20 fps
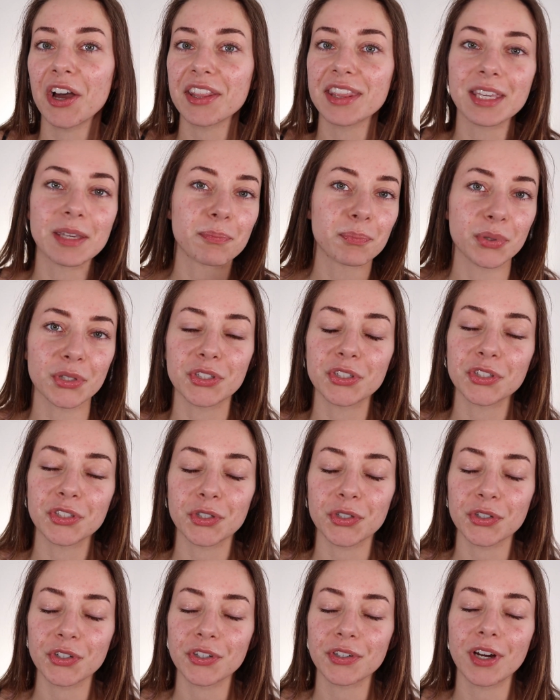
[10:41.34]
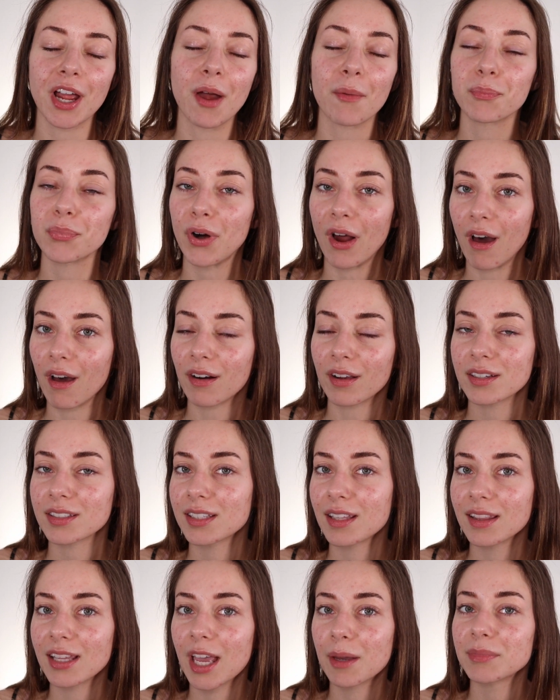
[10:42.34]
they put their
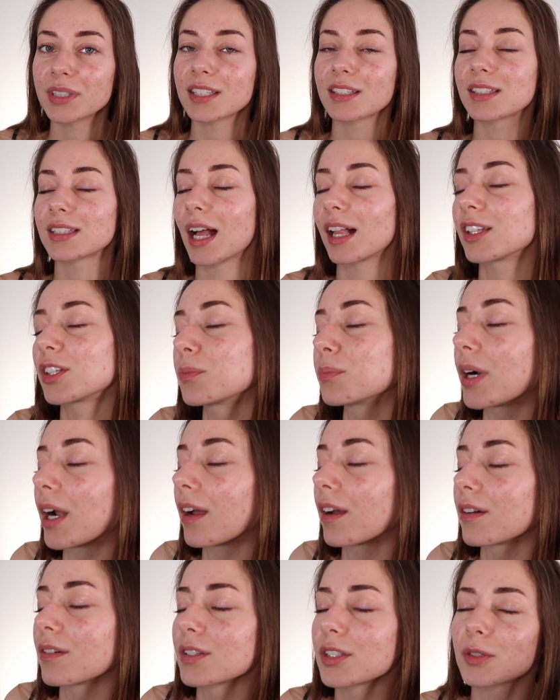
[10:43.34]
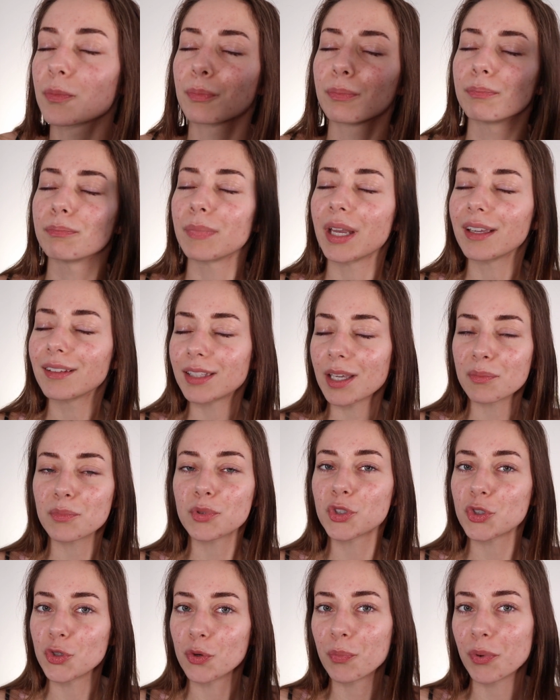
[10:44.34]
products in them. They style their brows, make them
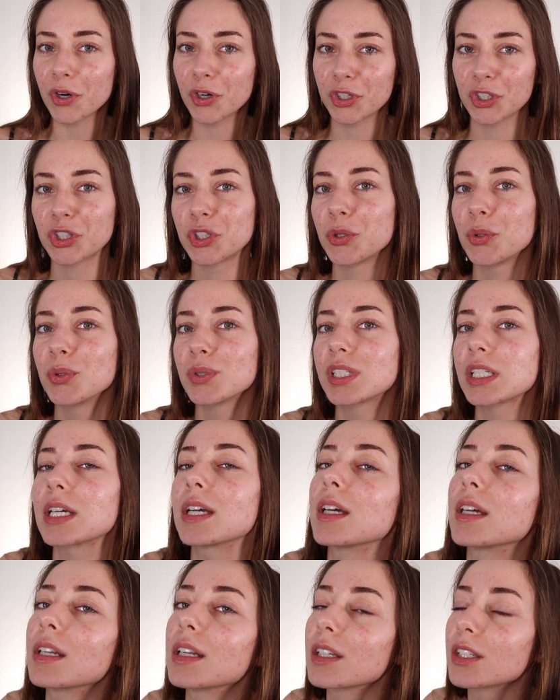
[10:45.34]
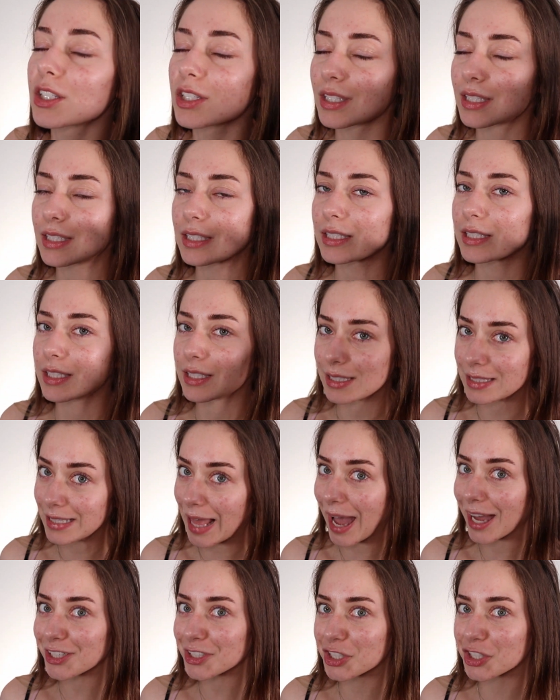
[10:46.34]
super cute and
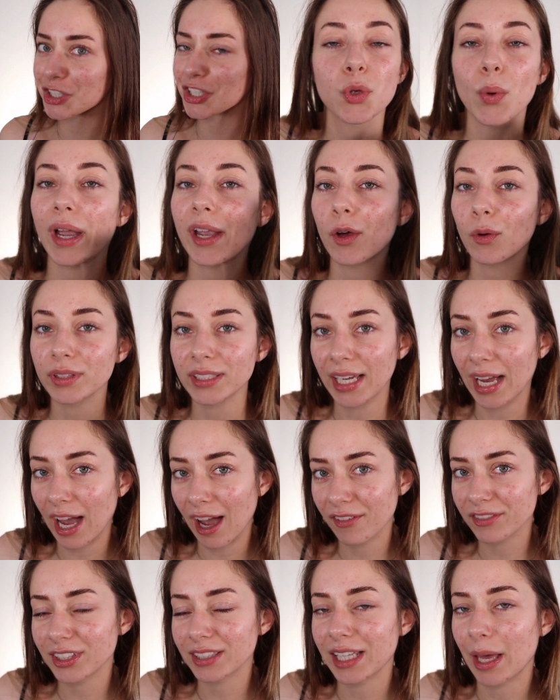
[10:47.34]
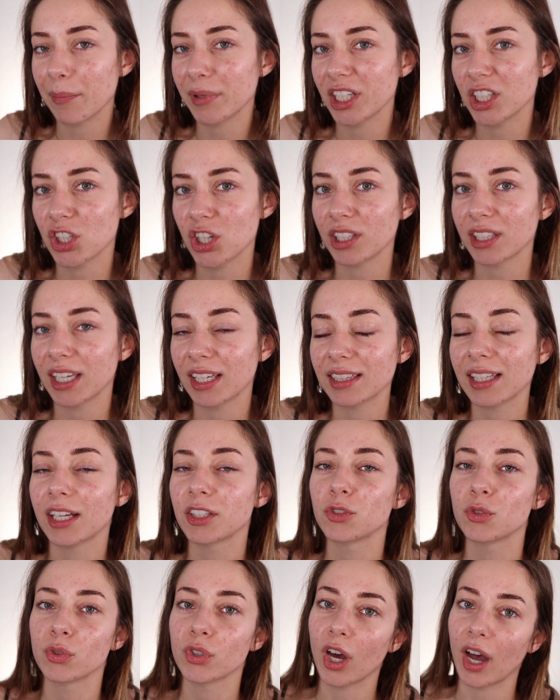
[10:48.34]
snatch. So I only have the lamination kit. I
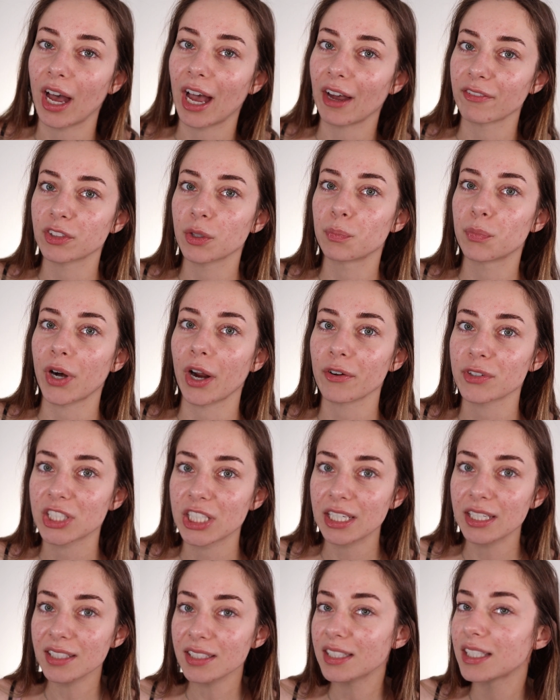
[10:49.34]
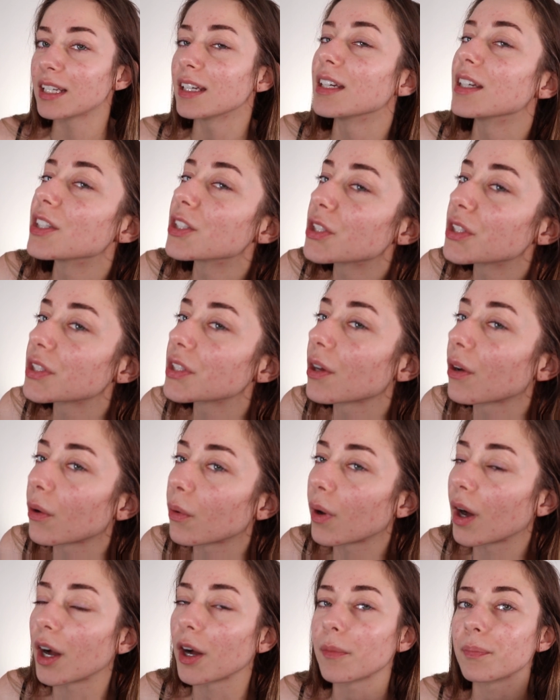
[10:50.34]
do not have the brow tint.
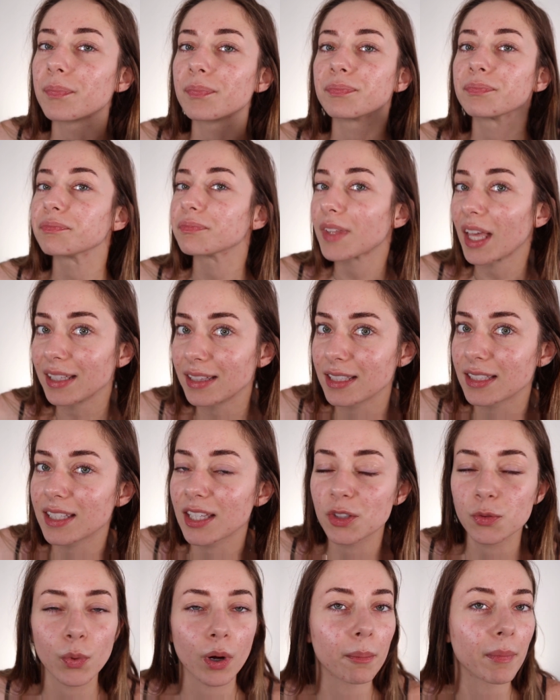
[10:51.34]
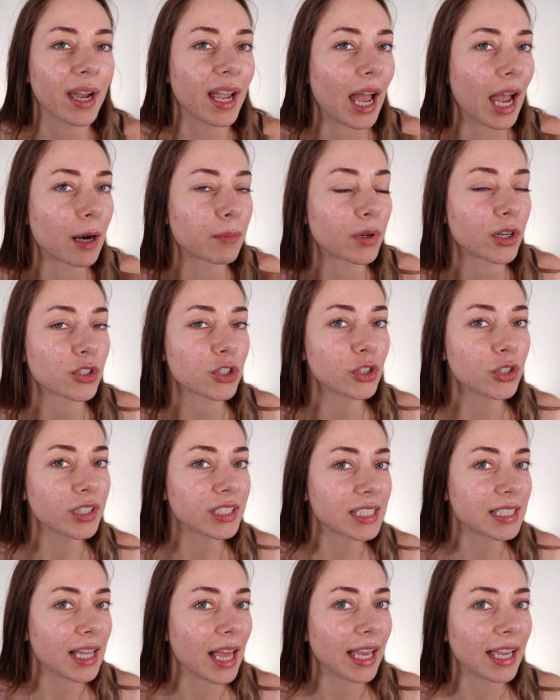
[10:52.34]
So this is what my eyebrows
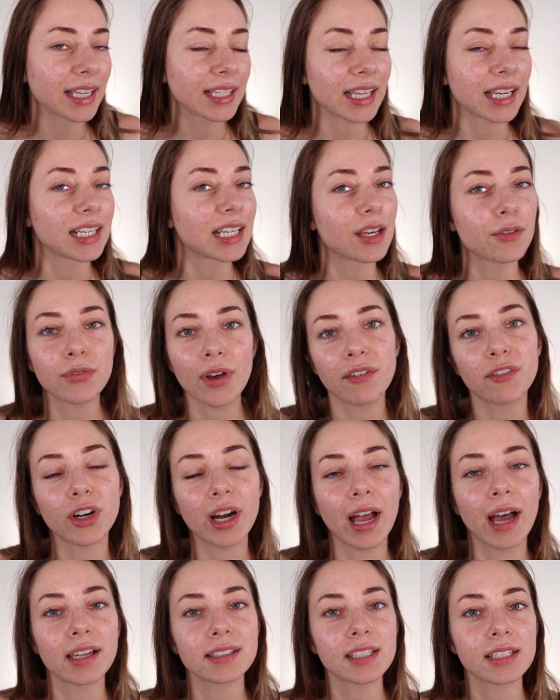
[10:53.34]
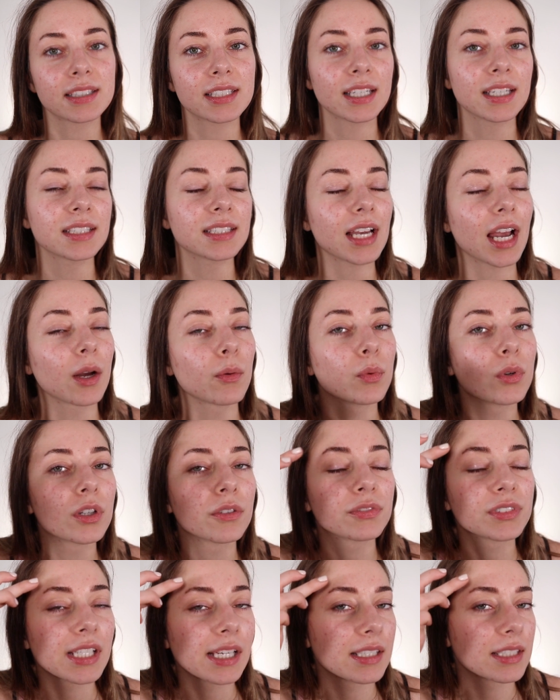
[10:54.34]
looks like. And if ever I had the tint, I would
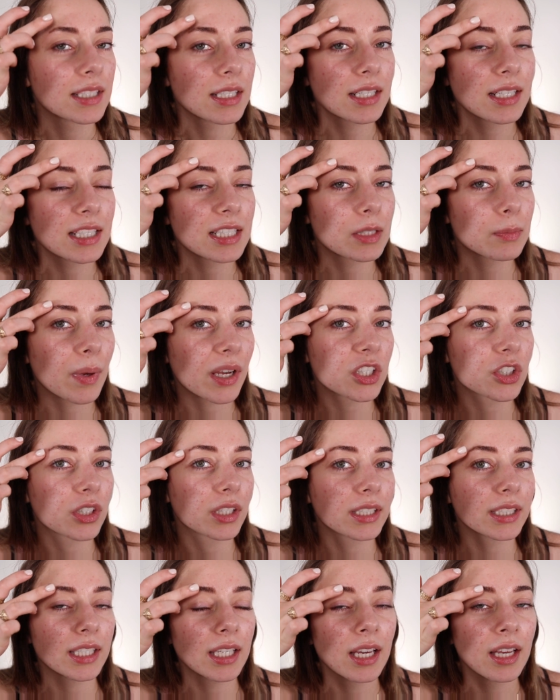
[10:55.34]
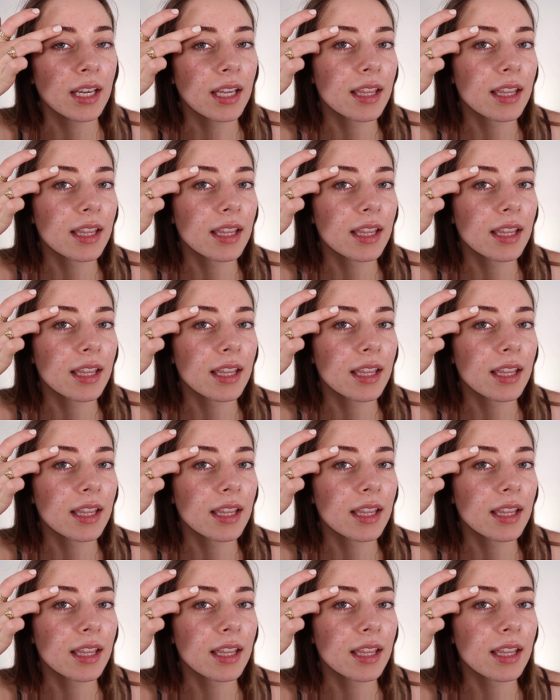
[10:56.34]
have tinted especially